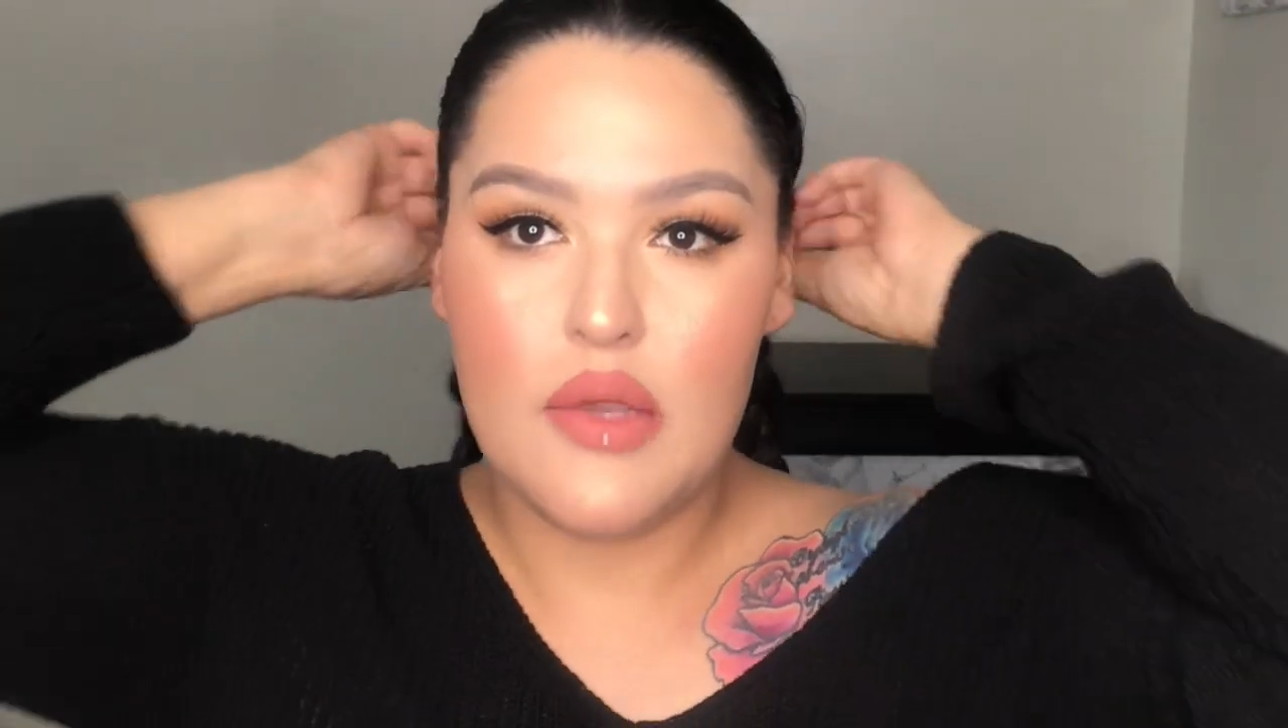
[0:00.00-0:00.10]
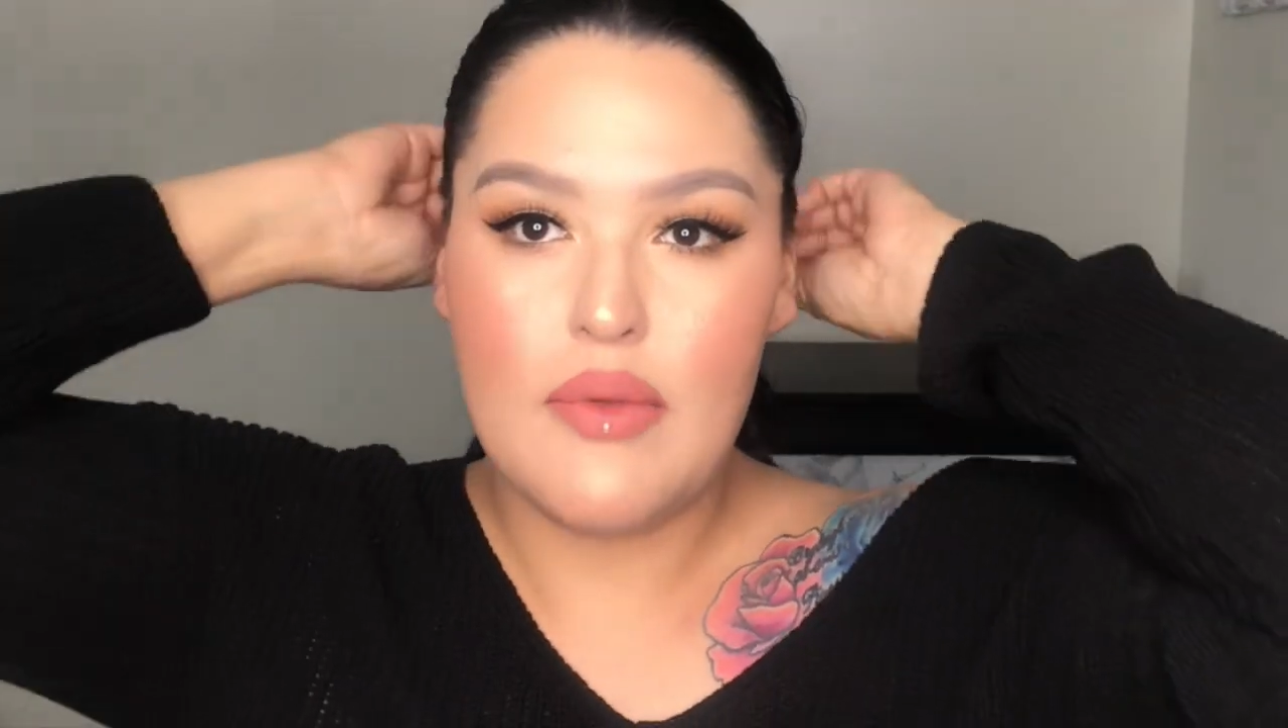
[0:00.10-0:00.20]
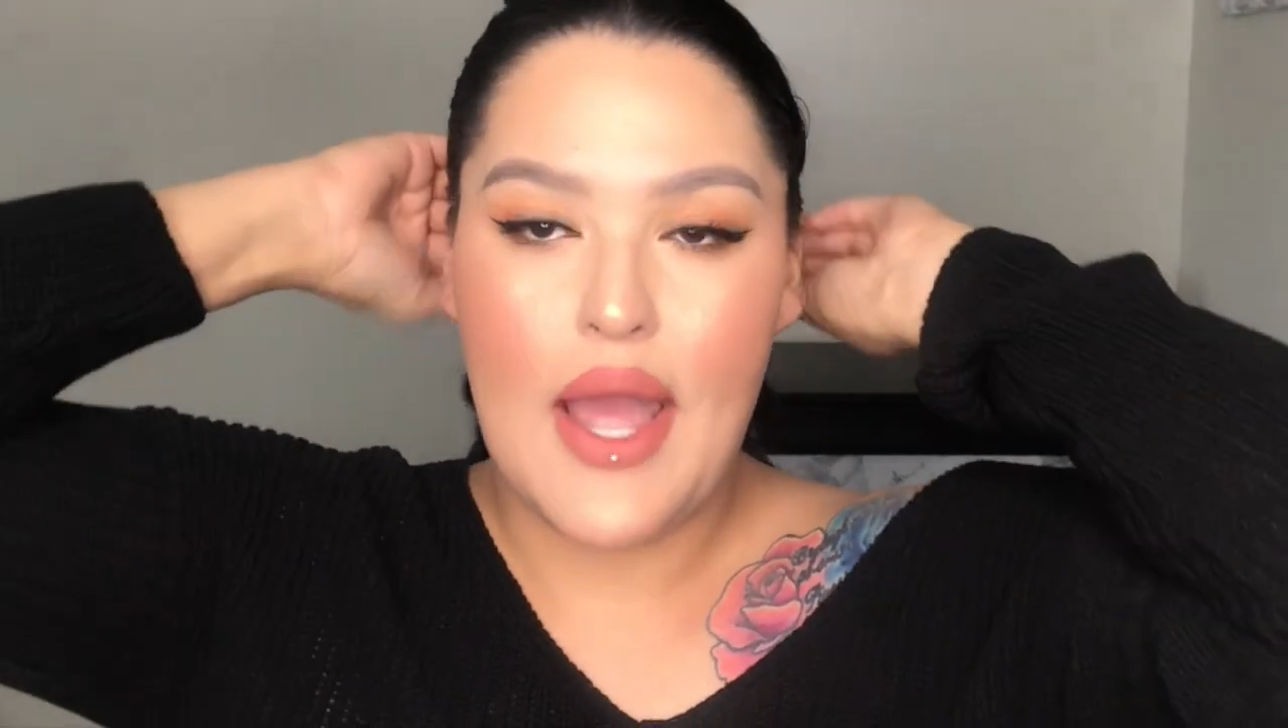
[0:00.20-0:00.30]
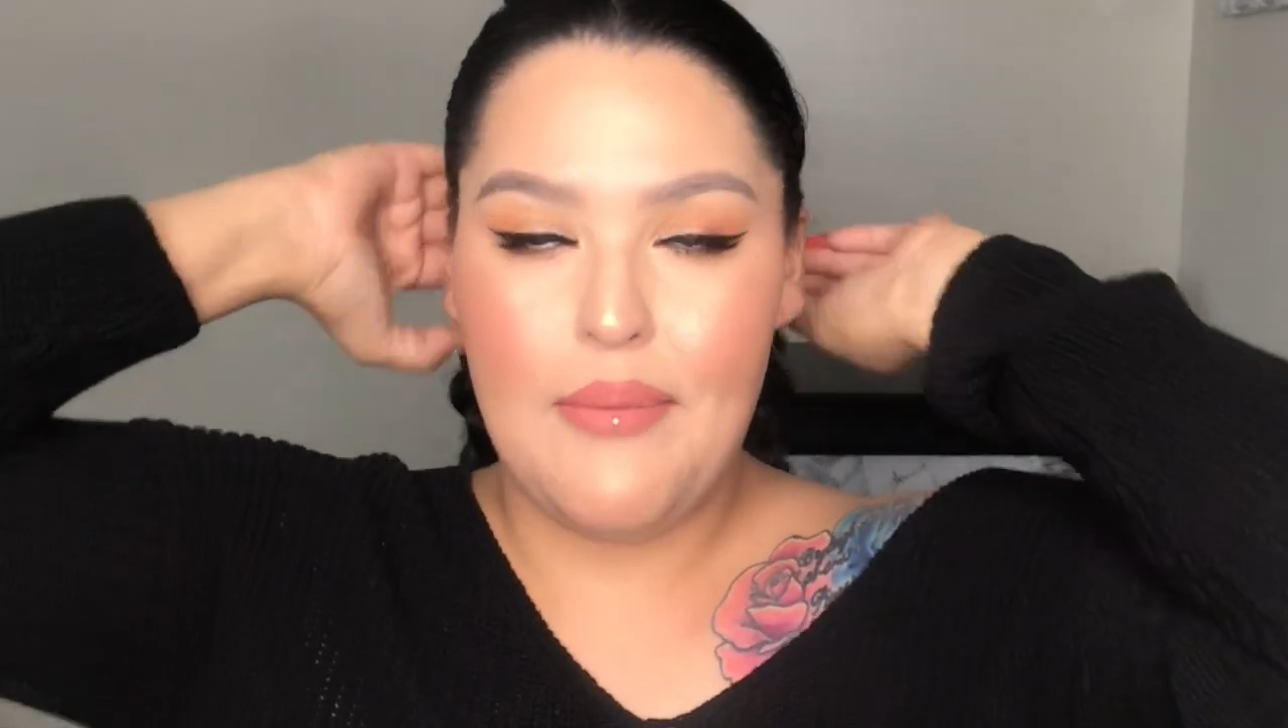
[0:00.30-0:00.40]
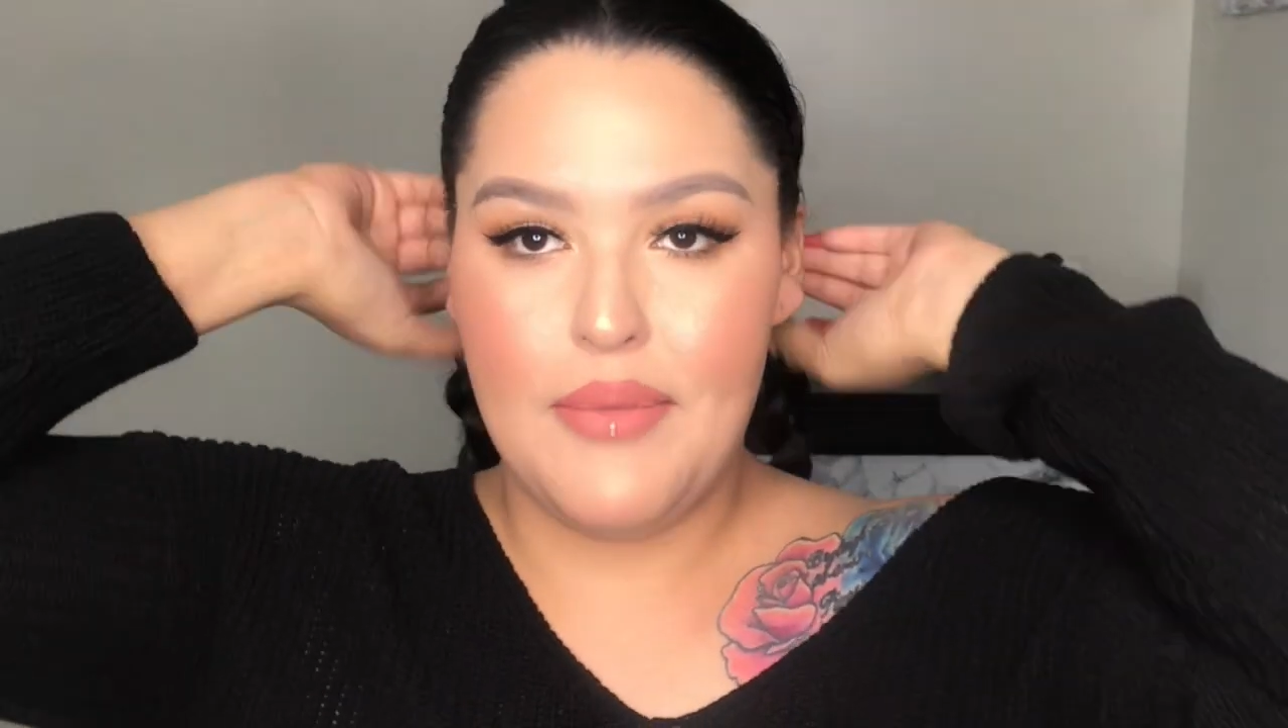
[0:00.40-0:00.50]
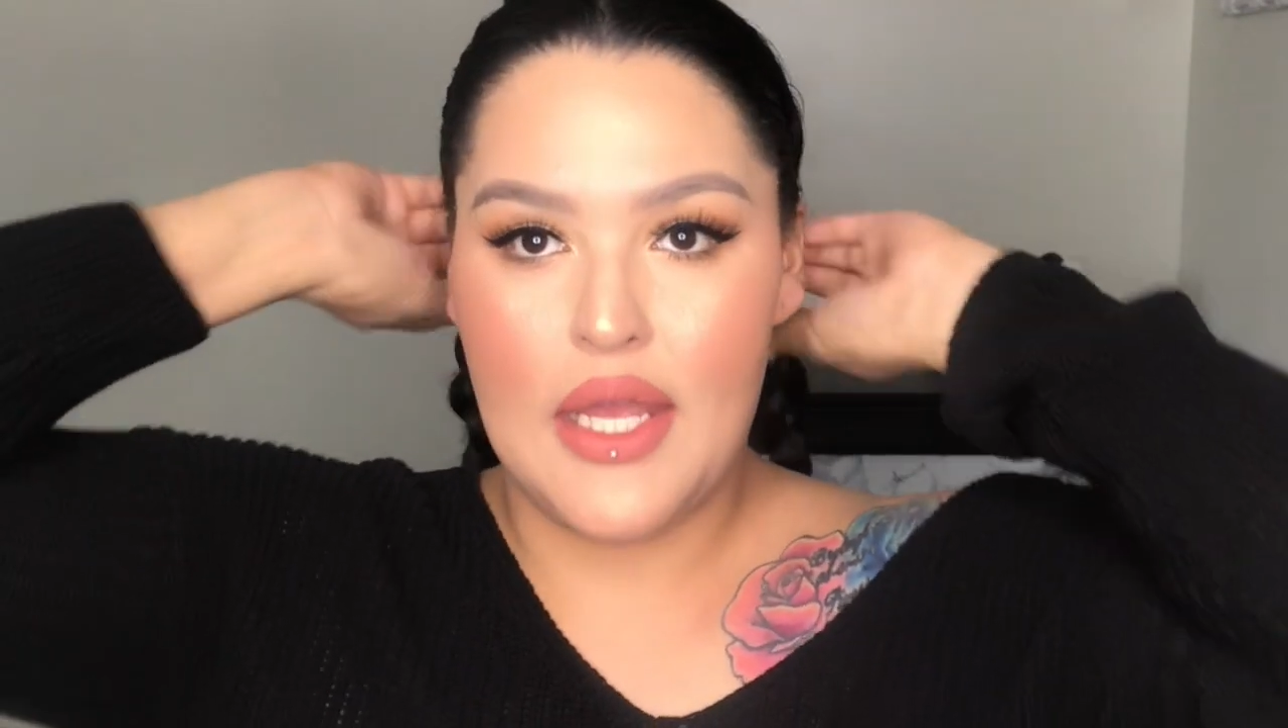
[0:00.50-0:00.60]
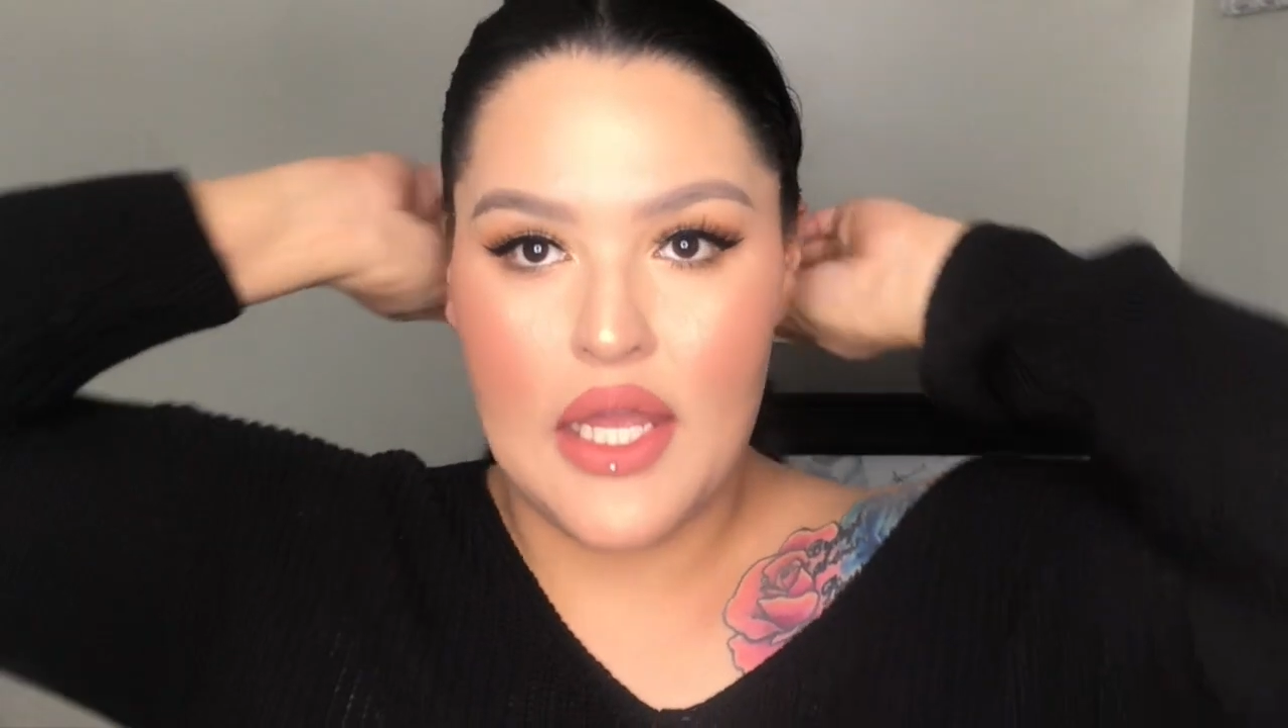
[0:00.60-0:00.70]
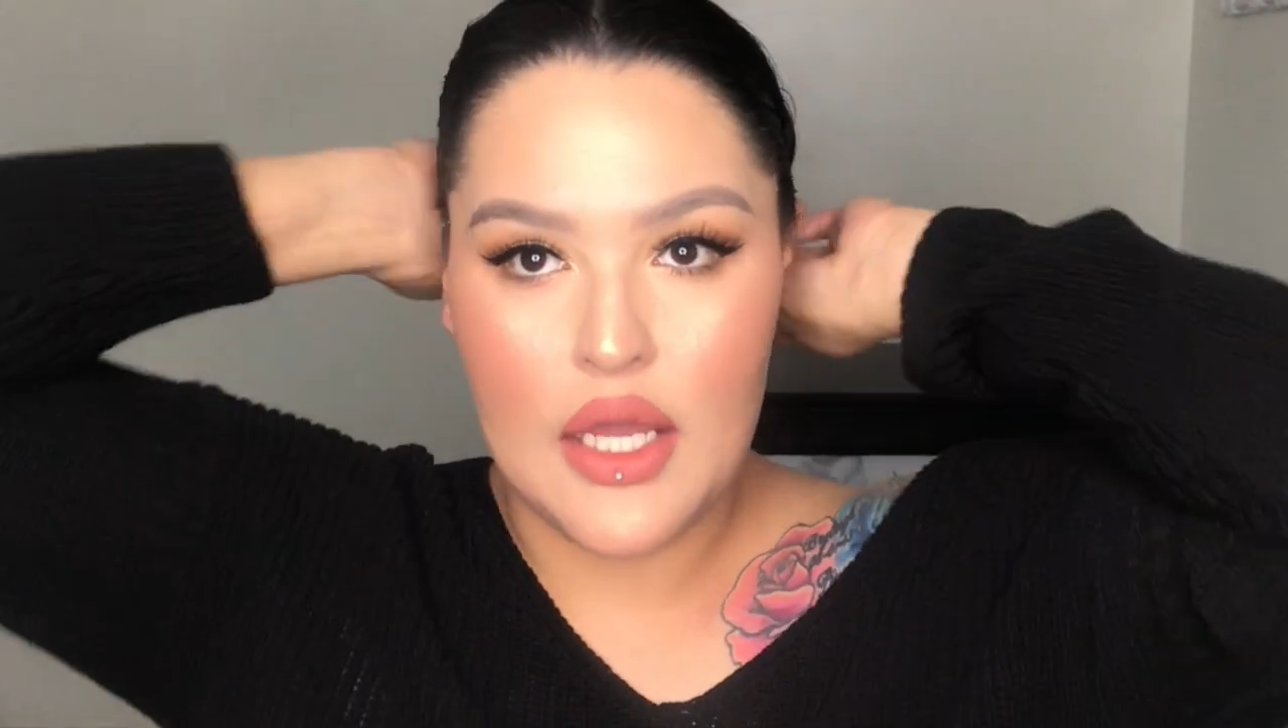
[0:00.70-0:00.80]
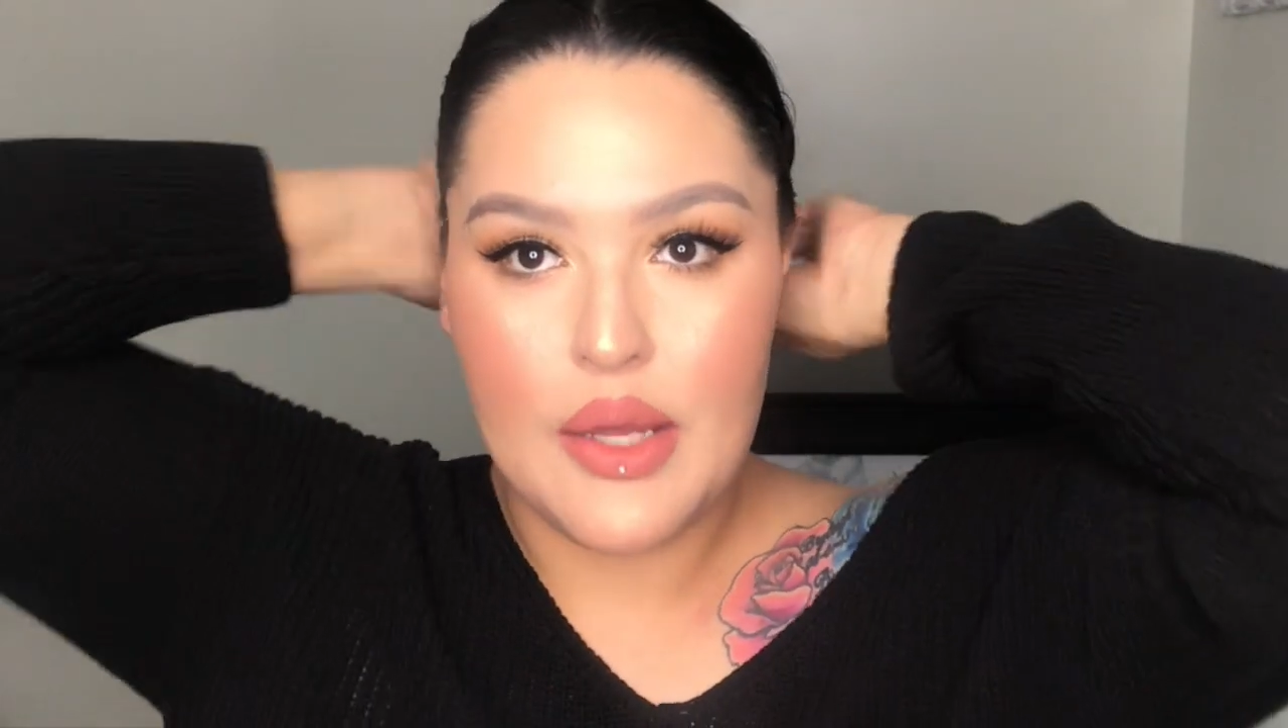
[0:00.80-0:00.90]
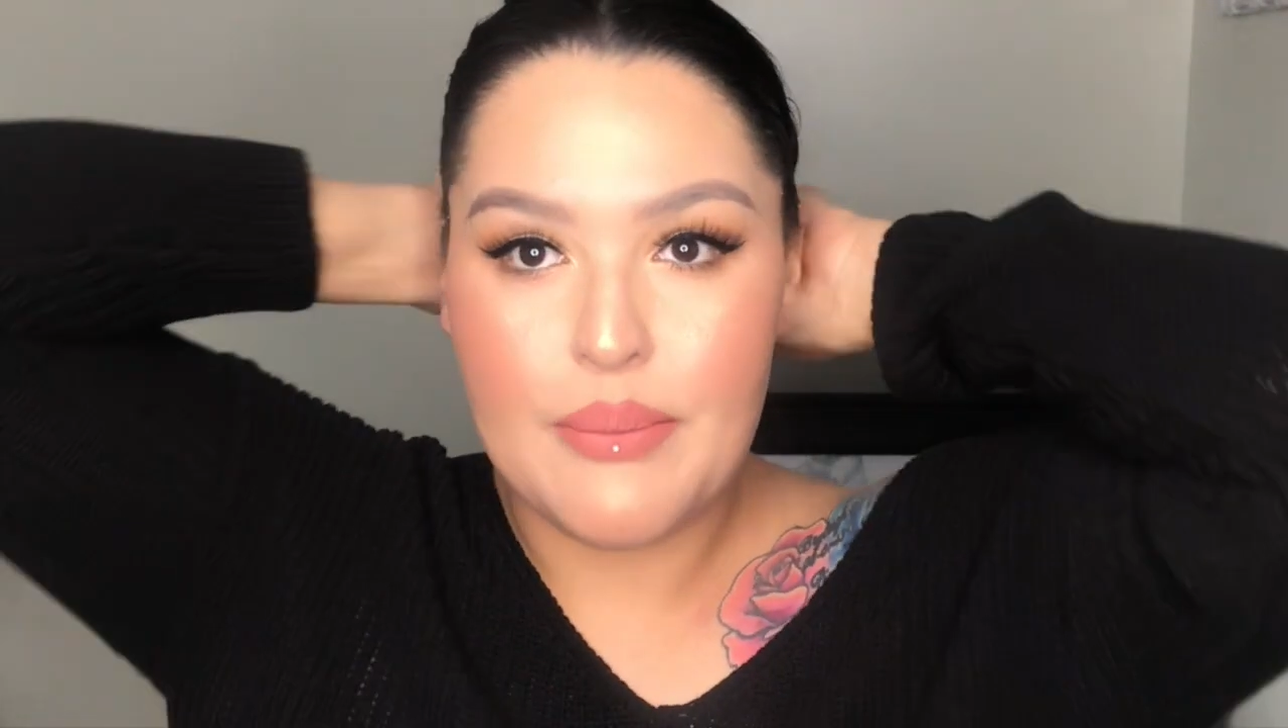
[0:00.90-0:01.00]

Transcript: wrapping